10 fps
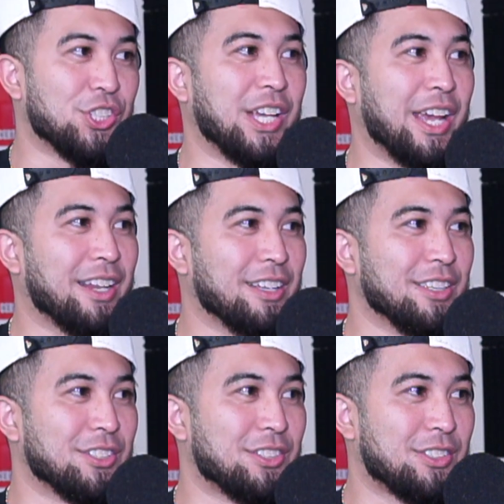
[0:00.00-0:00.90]
you're saying
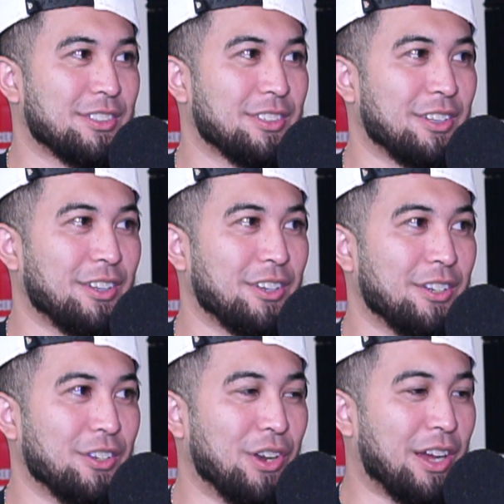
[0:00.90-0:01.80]
is
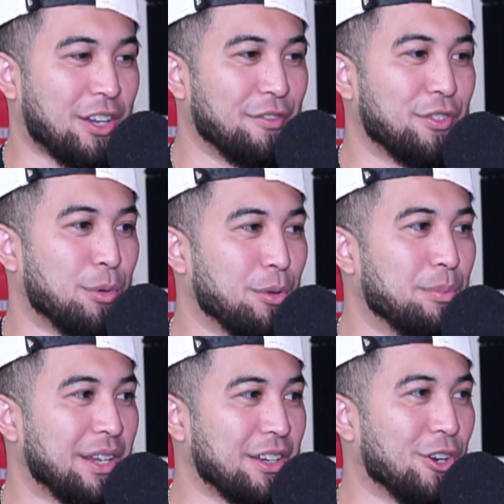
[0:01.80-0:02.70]
you're not comfortable
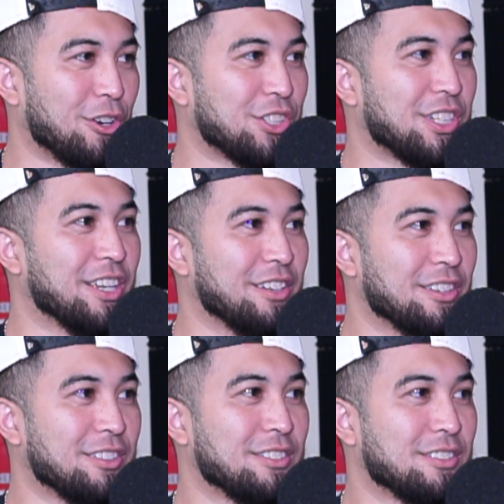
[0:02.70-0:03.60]
being dark-skinned.